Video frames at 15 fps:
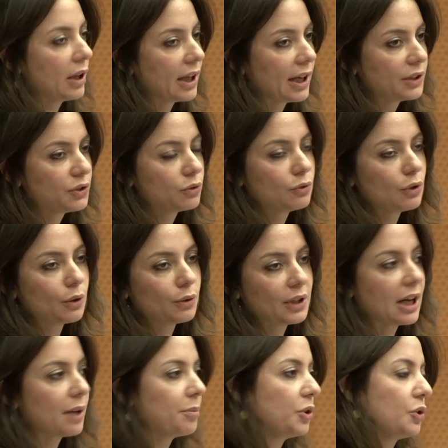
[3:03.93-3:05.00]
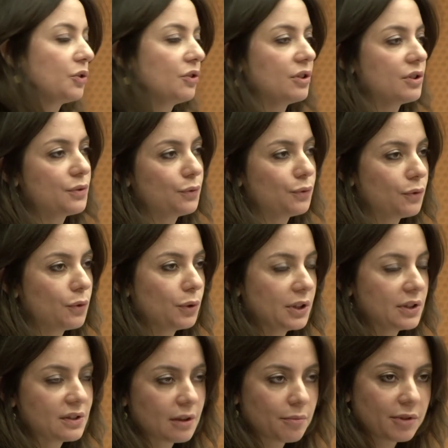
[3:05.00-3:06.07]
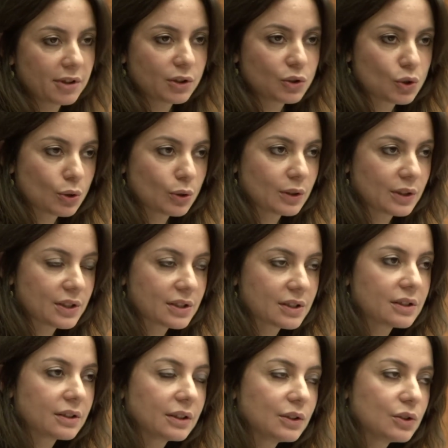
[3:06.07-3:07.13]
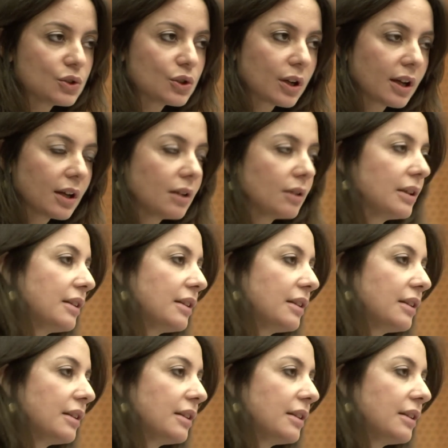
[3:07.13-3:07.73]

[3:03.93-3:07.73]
I do know that because there's 40-something journalists still in jail that